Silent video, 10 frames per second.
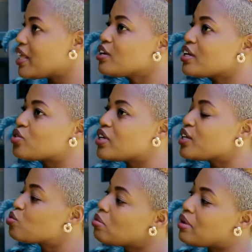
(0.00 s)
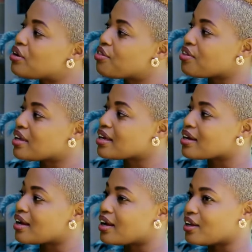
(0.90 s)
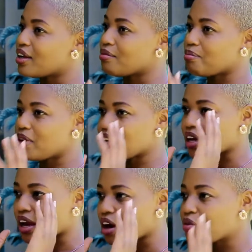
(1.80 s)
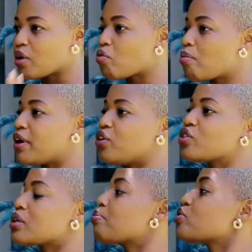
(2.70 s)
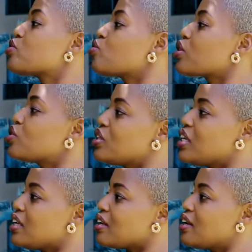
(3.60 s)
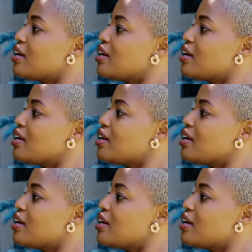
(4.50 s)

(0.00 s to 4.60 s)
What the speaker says: then today's women think being a career woman, you're not supposed to actually